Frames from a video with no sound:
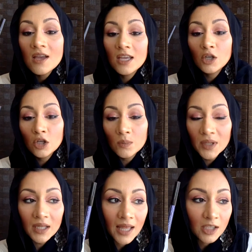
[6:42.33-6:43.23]
It could
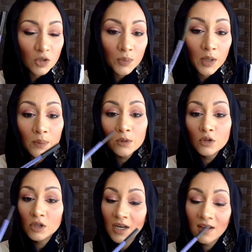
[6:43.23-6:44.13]
be a lighter purple,
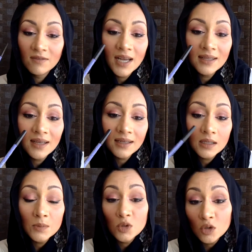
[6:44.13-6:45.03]
you could have lilac
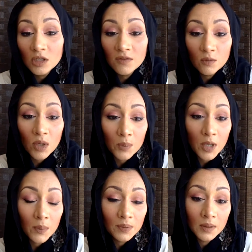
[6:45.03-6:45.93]
lips, you could even wear
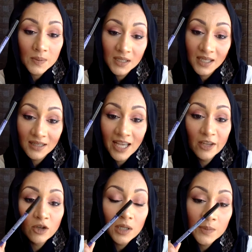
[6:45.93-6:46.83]
purple lipstick and
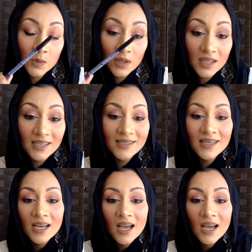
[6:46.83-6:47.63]
line your lips with this.